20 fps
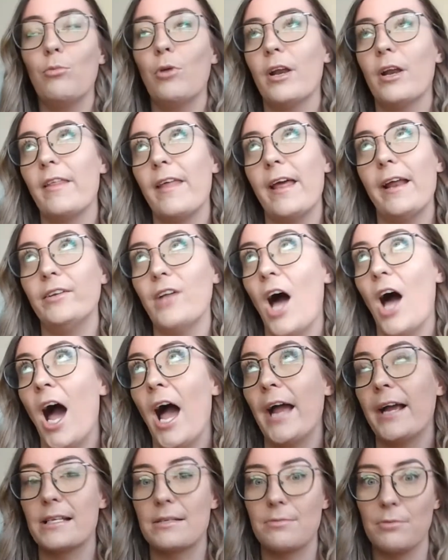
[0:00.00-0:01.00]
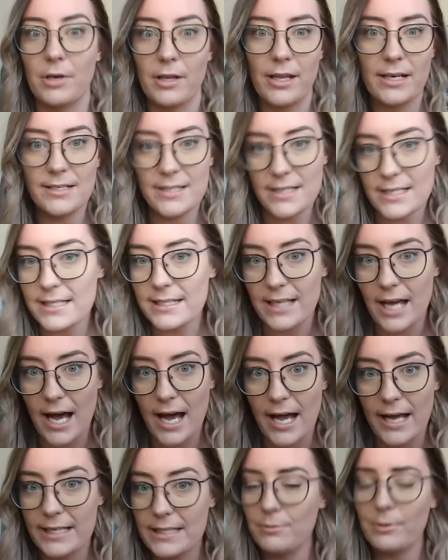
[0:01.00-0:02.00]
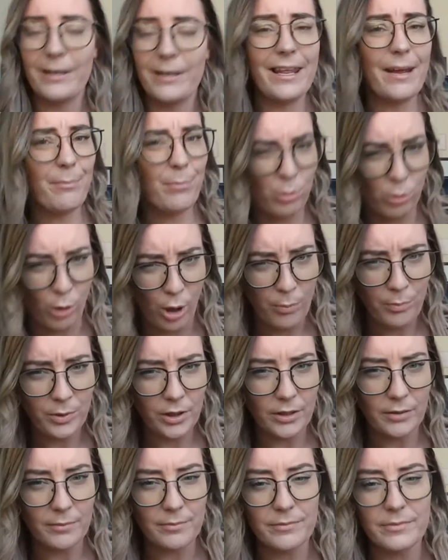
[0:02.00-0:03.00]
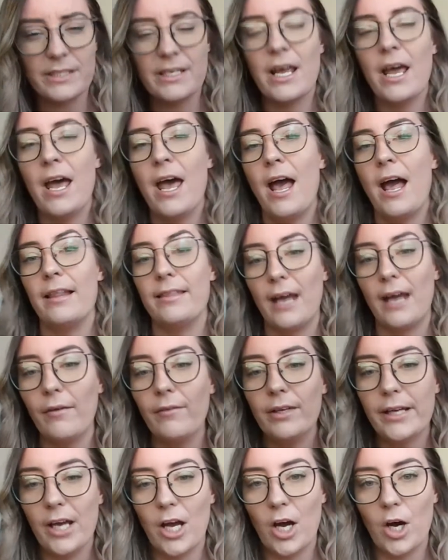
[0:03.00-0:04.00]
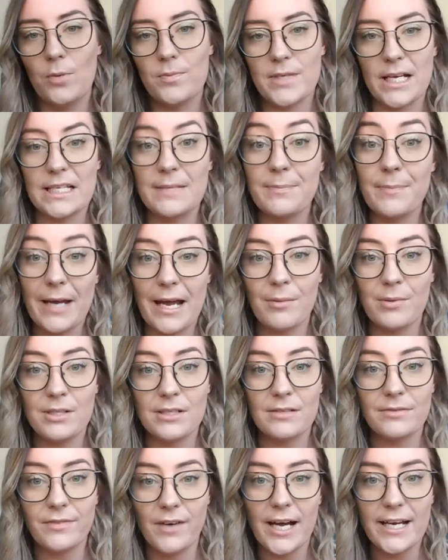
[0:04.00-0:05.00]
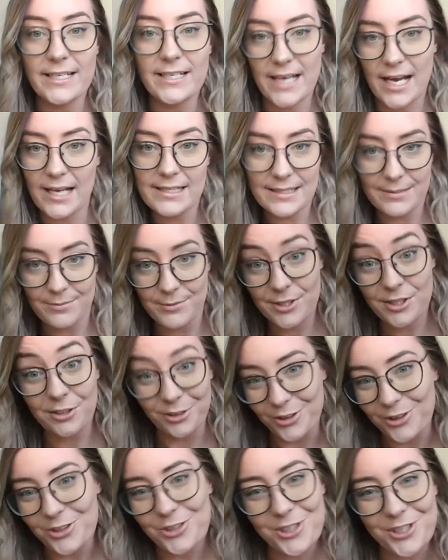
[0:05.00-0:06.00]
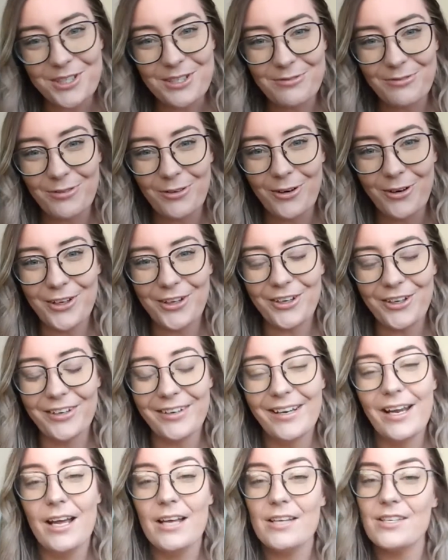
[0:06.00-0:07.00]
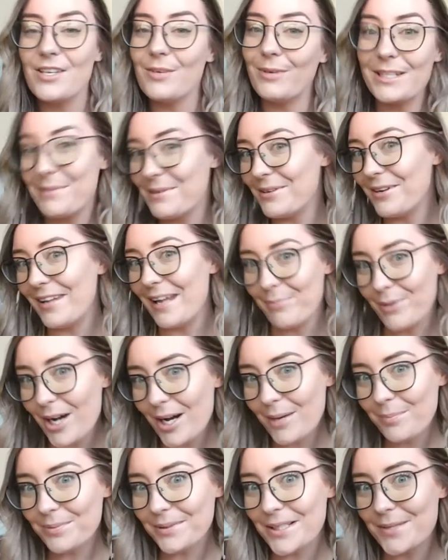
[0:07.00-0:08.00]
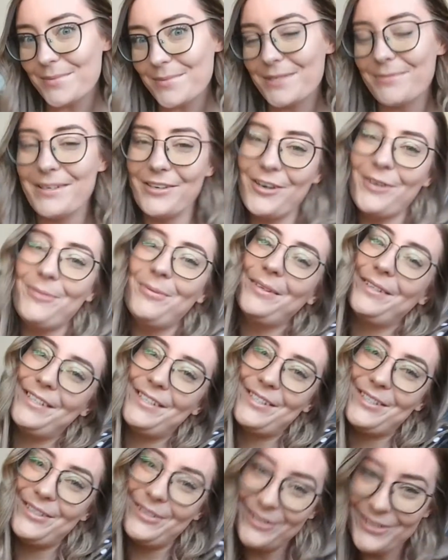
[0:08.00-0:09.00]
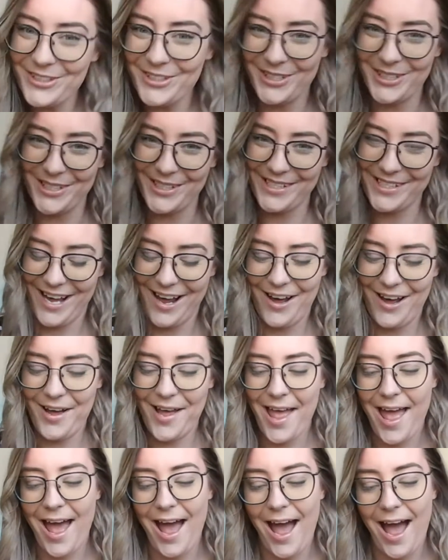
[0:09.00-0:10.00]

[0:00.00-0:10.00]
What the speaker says: What are their likes? What are their dislikes? What are their problems? That really helps us be able to find out some solutions for you. So once we know their problems, we know what the solutions are.